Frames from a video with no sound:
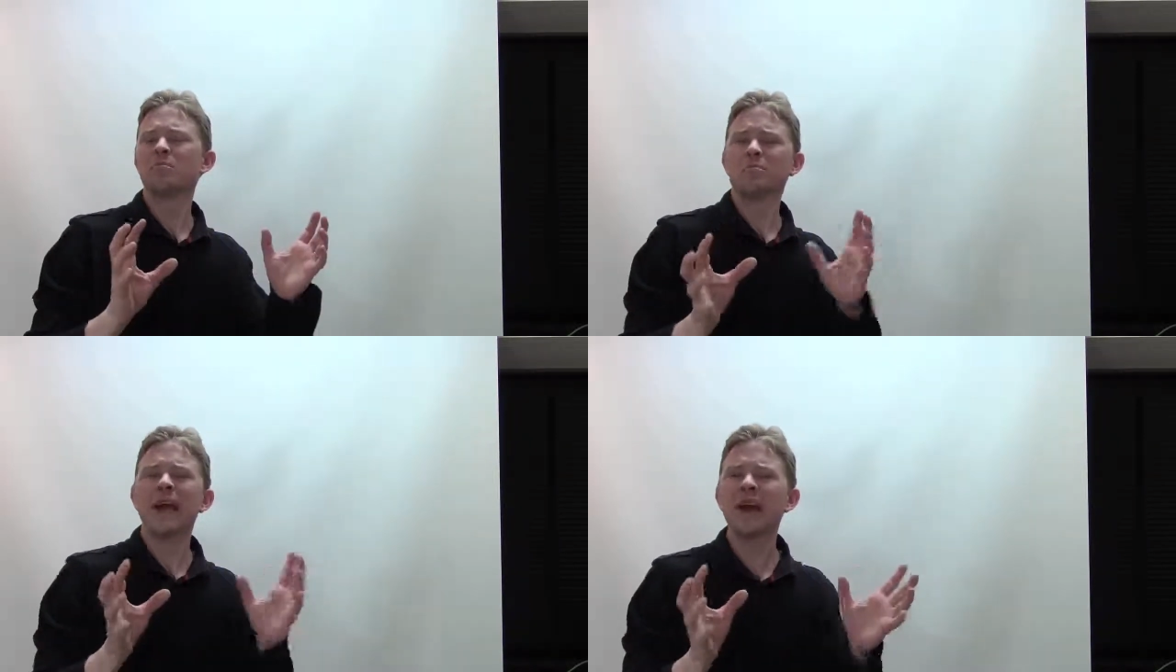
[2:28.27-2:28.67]

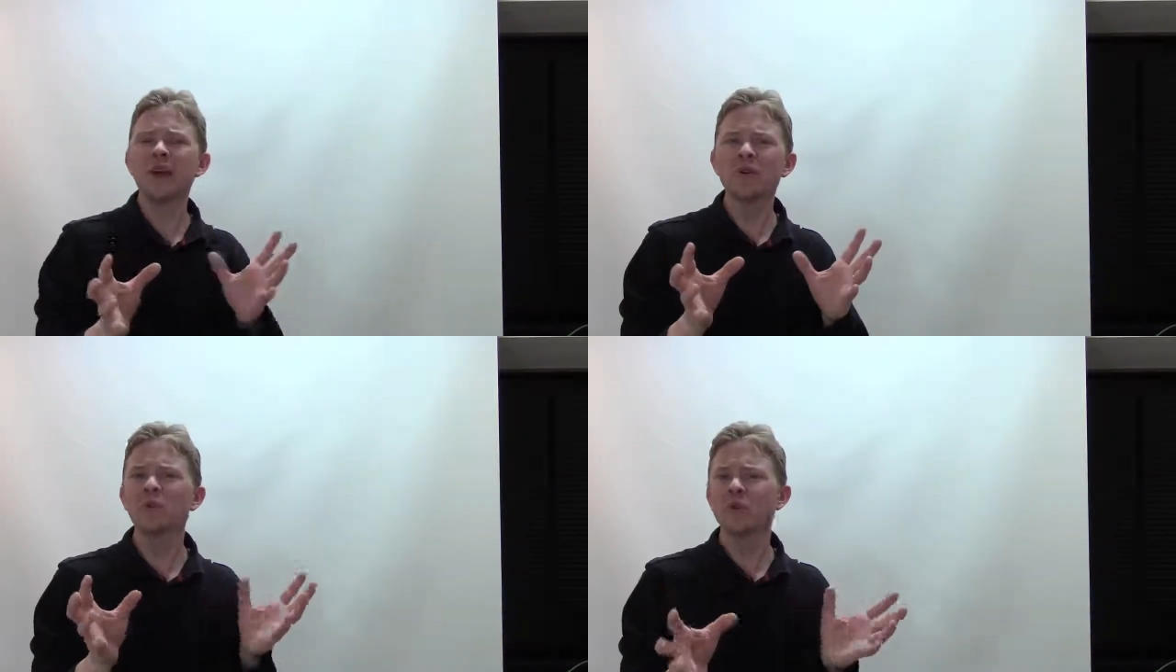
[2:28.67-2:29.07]

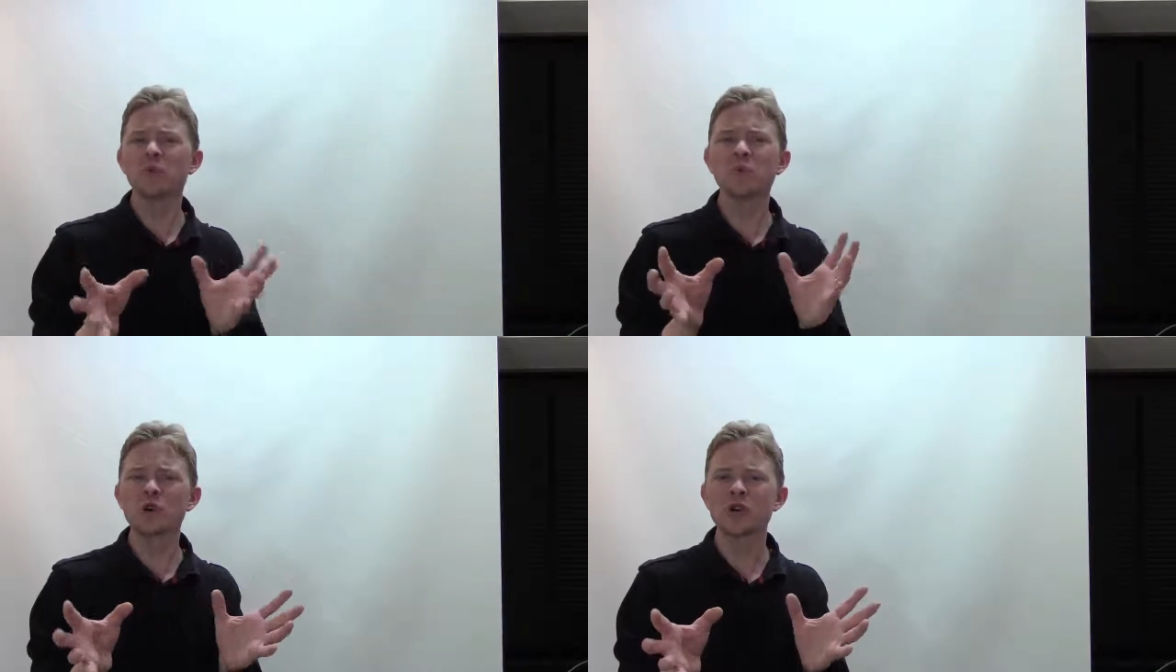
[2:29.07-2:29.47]
paired with
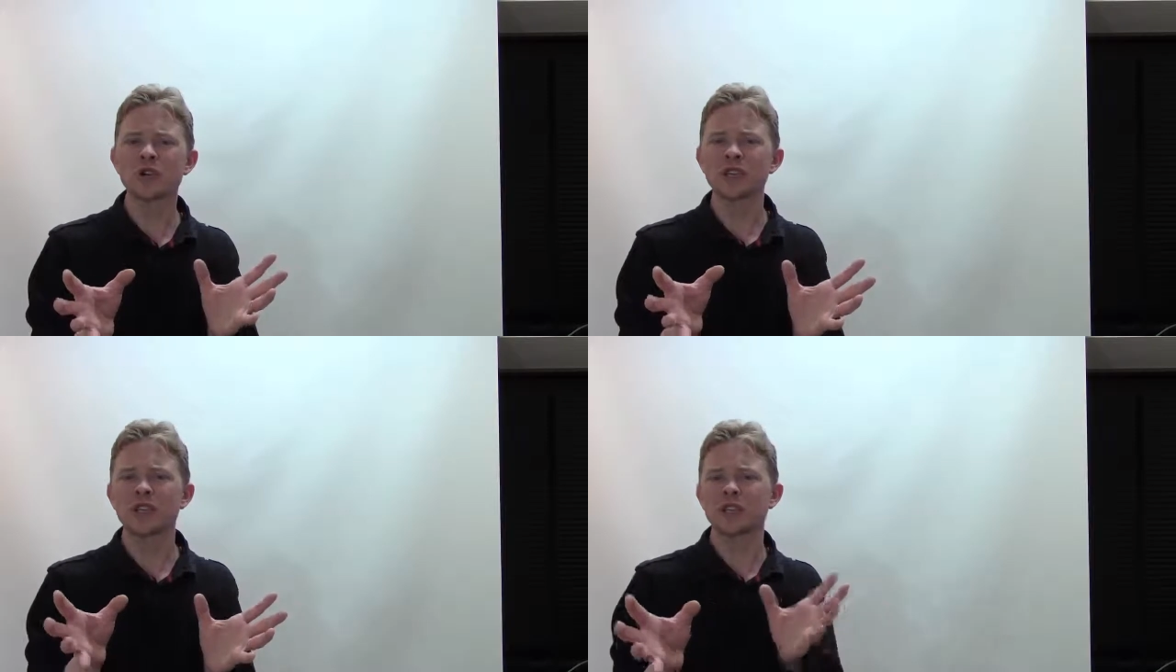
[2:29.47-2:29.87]

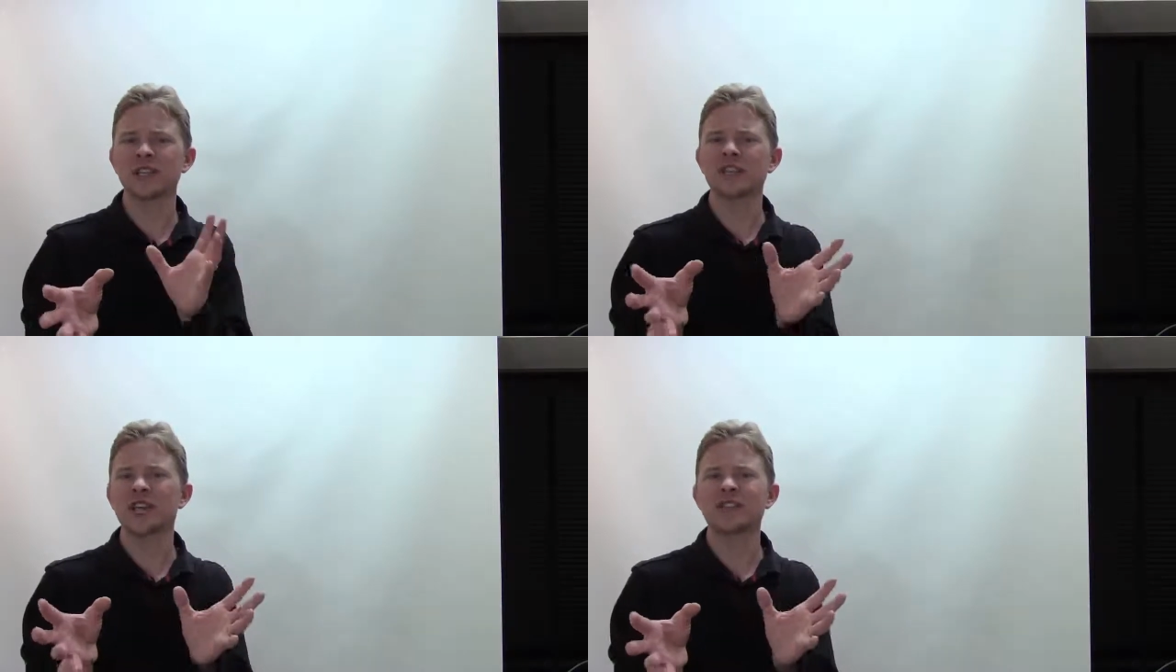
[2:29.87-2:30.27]
words
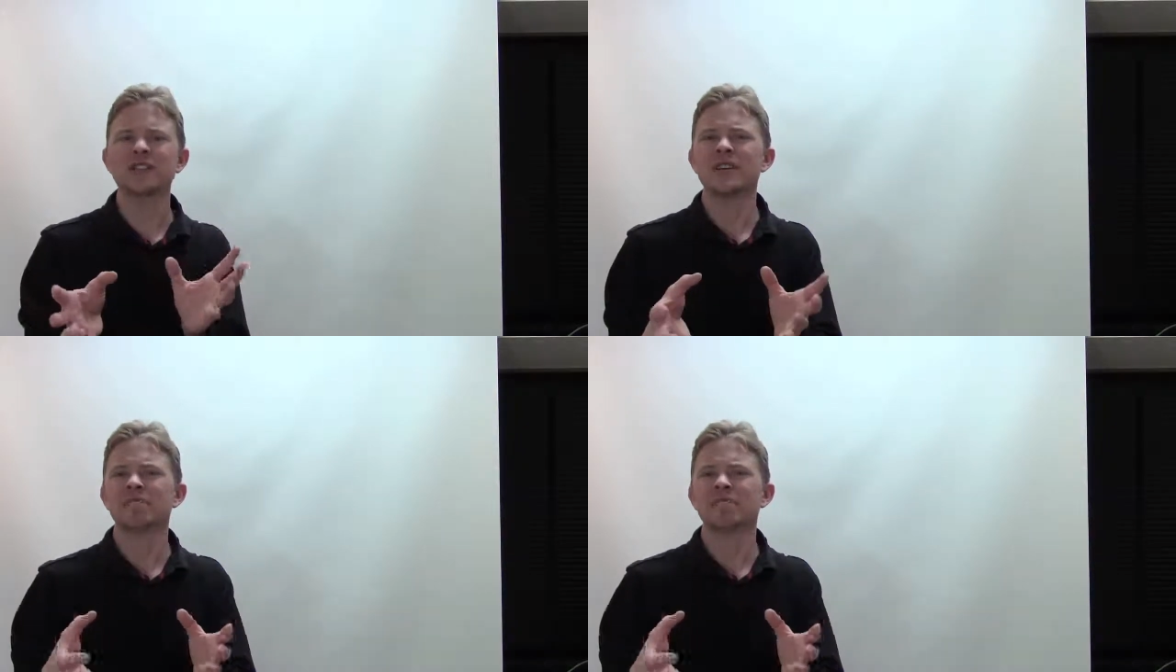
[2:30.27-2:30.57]
such as